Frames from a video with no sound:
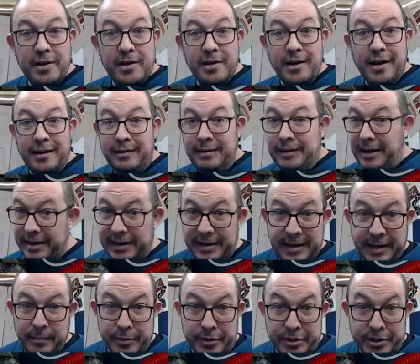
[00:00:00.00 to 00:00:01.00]
a
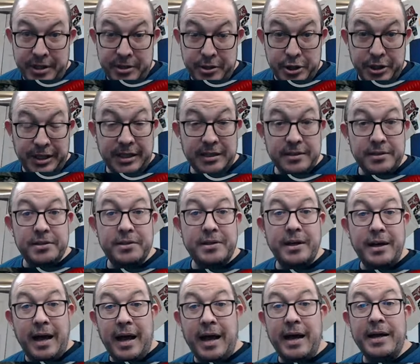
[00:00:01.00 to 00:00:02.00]
99% chance
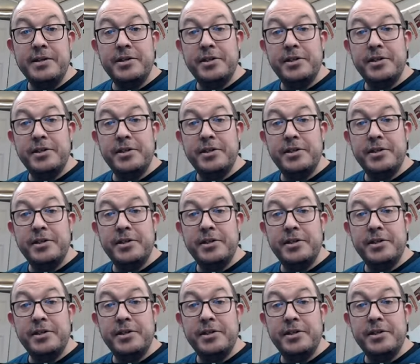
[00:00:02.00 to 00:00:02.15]
that I, as a